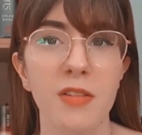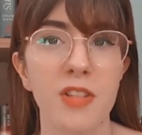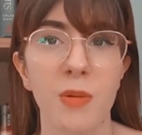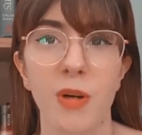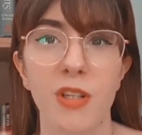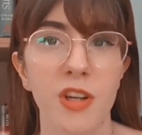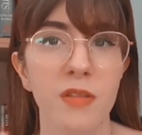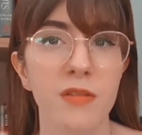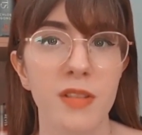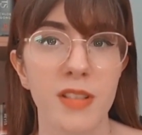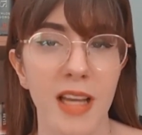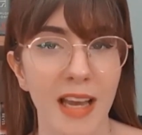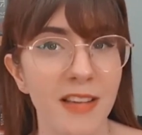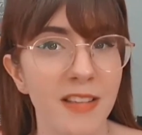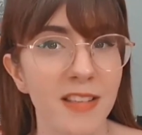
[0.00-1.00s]
so I don't
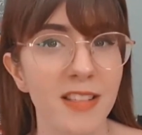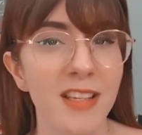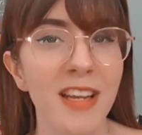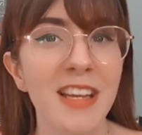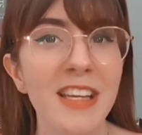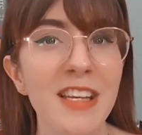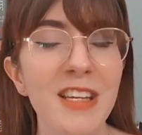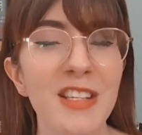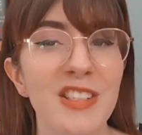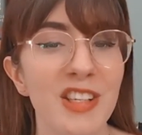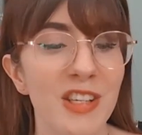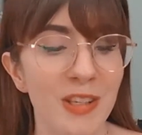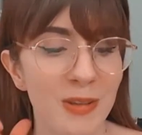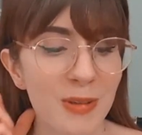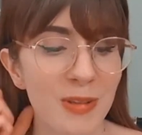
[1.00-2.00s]
tend to
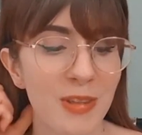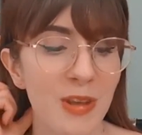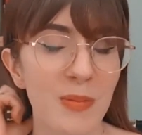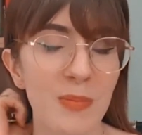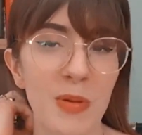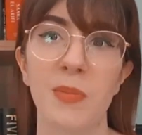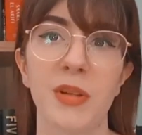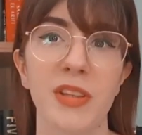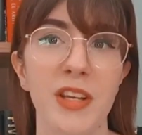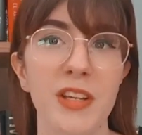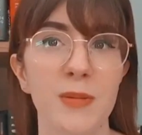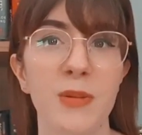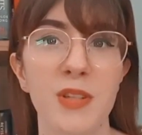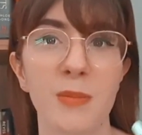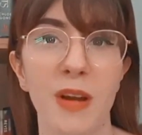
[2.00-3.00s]
use them. But these
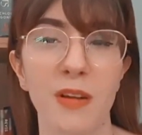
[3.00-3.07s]
ones are my